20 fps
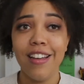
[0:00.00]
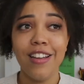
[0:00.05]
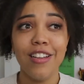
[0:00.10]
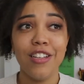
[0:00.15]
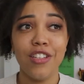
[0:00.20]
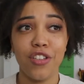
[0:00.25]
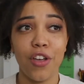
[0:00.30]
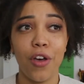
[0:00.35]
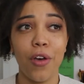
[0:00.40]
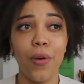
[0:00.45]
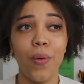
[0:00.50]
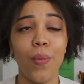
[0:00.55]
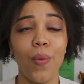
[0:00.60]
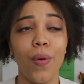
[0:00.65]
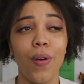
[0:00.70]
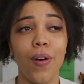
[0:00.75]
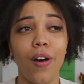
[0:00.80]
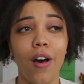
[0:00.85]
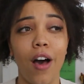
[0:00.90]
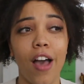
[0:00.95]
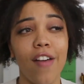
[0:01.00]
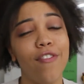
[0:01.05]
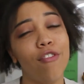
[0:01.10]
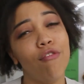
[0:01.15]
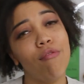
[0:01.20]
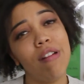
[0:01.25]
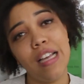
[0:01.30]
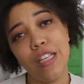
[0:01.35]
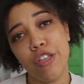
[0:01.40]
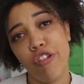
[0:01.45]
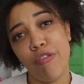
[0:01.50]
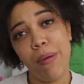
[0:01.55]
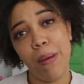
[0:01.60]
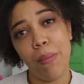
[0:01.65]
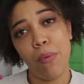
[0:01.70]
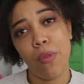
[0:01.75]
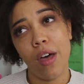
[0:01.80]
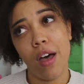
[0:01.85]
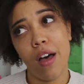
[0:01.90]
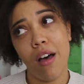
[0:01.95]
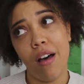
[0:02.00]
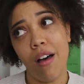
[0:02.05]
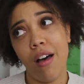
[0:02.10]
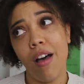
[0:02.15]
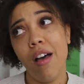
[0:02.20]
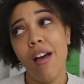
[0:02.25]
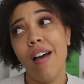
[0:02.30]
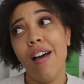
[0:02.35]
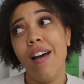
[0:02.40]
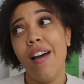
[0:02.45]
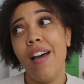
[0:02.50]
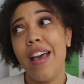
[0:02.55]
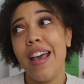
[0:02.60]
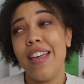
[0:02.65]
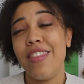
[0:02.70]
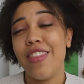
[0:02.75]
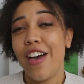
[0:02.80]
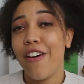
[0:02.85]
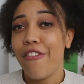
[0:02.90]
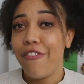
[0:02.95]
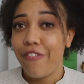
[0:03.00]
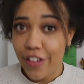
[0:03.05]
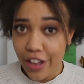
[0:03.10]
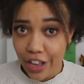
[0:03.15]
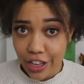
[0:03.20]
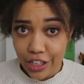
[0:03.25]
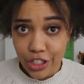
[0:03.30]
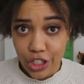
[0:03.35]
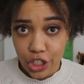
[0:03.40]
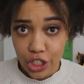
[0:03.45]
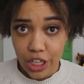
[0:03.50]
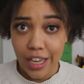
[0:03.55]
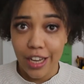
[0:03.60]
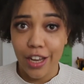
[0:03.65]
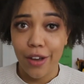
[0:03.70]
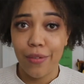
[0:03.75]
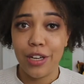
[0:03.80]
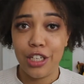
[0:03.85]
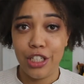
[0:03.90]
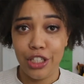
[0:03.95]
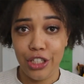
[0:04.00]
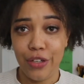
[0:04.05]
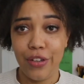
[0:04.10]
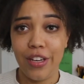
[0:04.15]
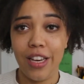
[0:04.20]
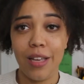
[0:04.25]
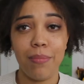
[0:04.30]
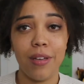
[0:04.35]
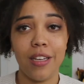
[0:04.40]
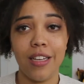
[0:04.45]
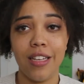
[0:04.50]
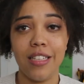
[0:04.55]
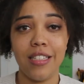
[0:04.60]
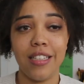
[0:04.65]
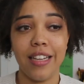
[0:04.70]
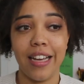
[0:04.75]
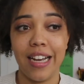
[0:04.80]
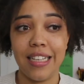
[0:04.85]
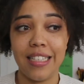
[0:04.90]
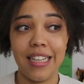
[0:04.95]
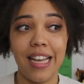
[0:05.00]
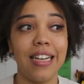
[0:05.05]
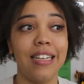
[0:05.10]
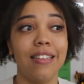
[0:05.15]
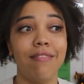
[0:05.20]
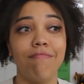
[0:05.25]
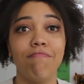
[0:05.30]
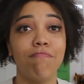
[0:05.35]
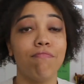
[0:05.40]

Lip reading: So I feel really sorry for people that are in their first year going to uni because like I said,